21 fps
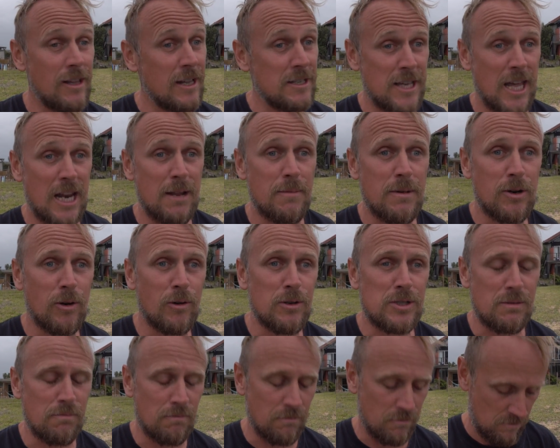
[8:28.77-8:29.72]
That's gonna be
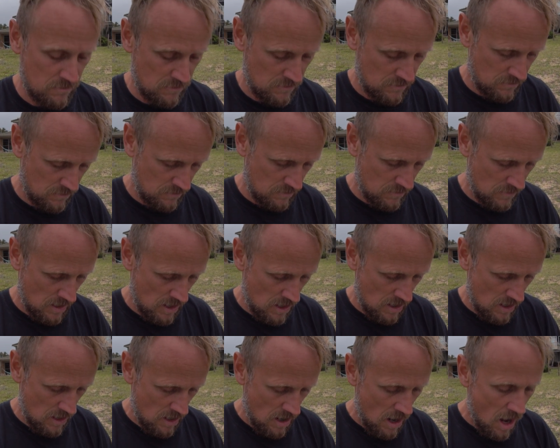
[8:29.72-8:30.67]
awesome.
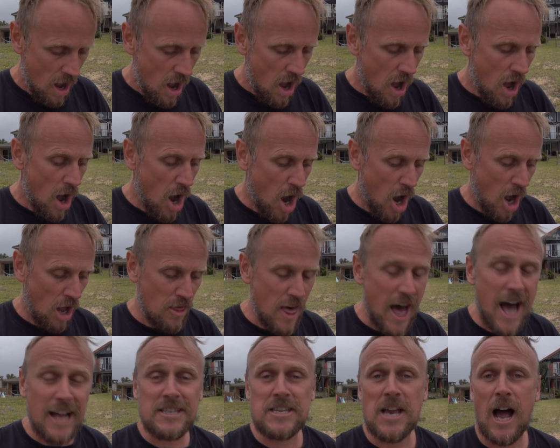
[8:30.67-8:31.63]
Oh,
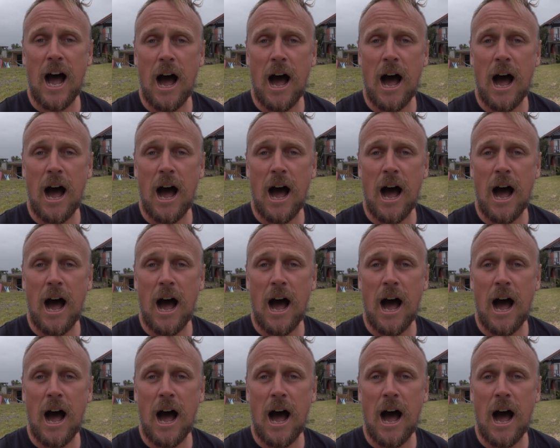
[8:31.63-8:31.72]
that's